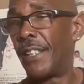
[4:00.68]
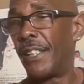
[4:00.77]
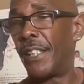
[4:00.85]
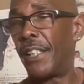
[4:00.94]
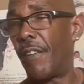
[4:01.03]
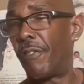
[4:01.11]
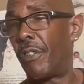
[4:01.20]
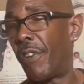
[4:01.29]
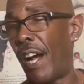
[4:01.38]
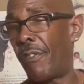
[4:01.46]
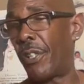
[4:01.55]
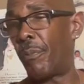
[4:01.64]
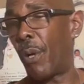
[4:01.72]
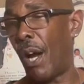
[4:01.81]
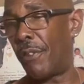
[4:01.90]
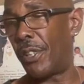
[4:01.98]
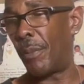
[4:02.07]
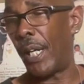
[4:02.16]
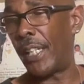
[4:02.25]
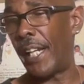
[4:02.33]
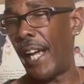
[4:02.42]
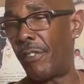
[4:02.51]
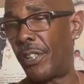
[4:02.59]
the theft of African prophecy by the
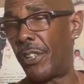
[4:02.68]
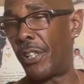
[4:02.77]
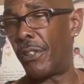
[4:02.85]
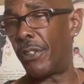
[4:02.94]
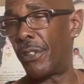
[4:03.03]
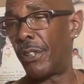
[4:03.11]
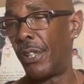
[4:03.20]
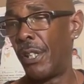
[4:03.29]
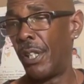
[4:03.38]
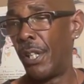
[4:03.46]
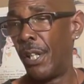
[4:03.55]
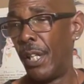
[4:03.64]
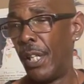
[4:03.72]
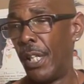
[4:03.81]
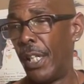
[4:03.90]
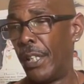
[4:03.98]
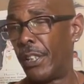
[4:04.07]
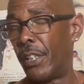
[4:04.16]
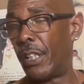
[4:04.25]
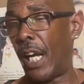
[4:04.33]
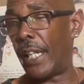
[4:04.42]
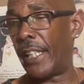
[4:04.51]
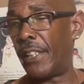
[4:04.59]
Catholic Church.
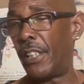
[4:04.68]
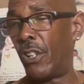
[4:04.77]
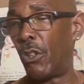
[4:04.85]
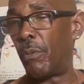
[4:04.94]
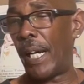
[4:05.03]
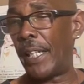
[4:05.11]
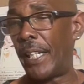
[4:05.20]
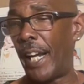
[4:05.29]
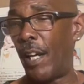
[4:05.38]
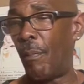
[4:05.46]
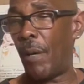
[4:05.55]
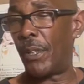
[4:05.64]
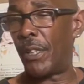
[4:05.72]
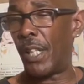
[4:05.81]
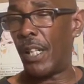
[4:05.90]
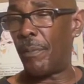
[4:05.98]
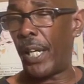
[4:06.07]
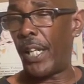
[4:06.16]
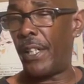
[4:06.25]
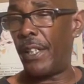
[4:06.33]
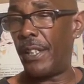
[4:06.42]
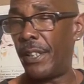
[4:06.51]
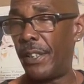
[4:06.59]
I guess she goes by the name Mama Zogbe,
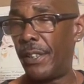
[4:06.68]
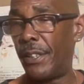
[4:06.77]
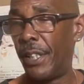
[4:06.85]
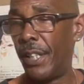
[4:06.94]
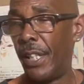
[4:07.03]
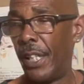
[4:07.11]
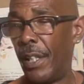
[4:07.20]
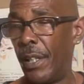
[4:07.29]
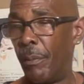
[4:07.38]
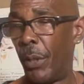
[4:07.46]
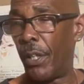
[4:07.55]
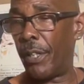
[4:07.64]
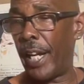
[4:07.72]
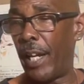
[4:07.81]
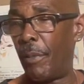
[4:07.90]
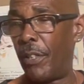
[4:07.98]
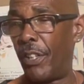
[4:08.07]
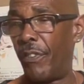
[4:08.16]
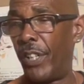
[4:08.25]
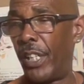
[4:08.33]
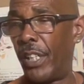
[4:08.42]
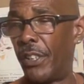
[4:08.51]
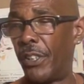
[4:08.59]
but her name is
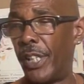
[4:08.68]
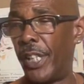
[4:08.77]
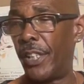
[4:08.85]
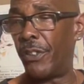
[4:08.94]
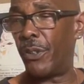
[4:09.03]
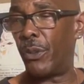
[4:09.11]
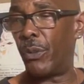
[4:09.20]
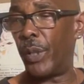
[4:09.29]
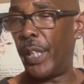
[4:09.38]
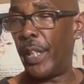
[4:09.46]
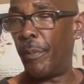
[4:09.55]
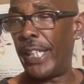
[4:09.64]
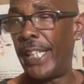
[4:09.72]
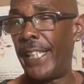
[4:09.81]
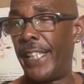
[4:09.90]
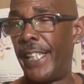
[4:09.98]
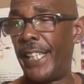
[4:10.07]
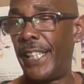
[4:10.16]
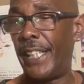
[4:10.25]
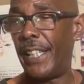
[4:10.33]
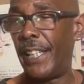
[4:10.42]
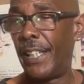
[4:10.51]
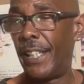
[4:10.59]
Vivian Hunter Hendrew, MED,
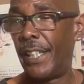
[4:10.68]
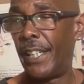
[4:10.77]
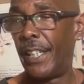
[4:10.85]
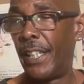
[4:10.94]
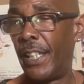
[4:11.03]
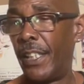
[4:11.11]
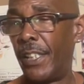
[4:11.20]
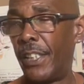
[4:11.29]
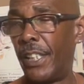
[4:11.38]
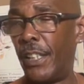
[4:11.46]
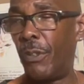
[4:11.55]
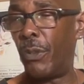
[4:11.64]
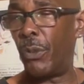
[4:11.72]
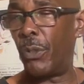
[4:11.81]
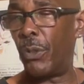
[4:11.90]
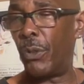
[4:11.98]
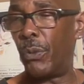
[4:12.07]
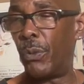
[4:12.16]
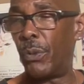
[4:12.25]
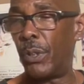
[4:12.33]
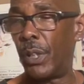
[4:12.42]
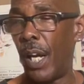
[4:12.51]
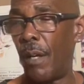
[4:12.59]
Chief Hunun
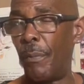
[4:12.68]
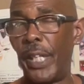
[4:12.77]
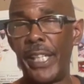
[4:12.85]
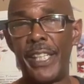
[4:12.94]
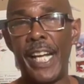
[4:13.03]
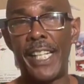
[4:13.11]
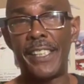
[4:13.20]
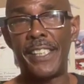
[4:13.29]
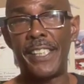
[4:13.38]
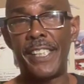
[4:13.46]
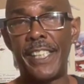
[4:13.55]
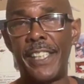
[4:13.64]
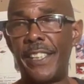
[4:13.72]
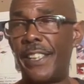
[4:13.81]
Amen Gansi.